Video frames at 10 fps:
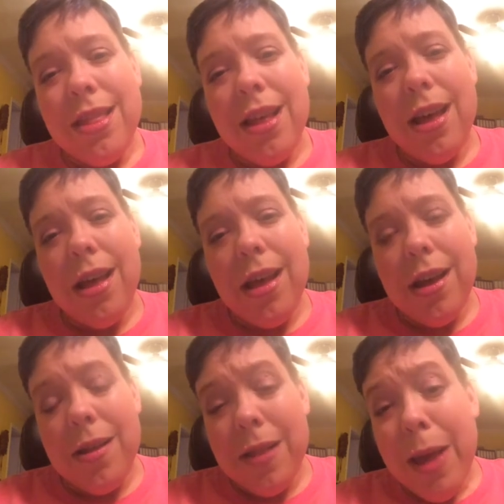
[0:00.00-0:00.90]
the
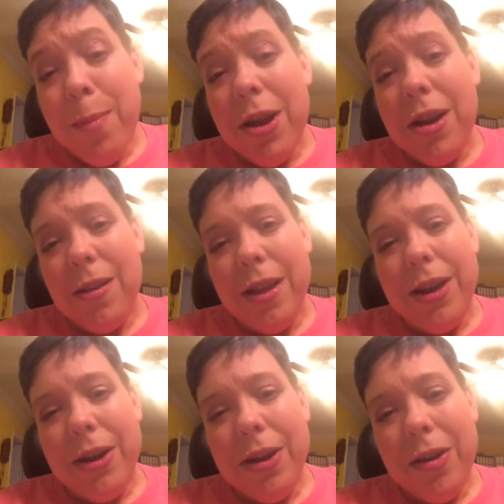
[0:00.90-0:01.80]
Glamour
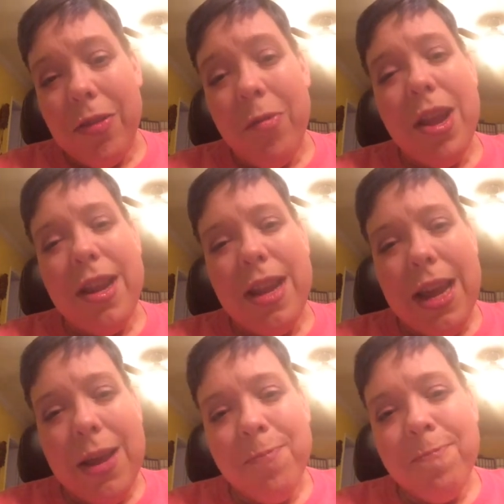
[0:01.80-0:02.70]
Glitter 3D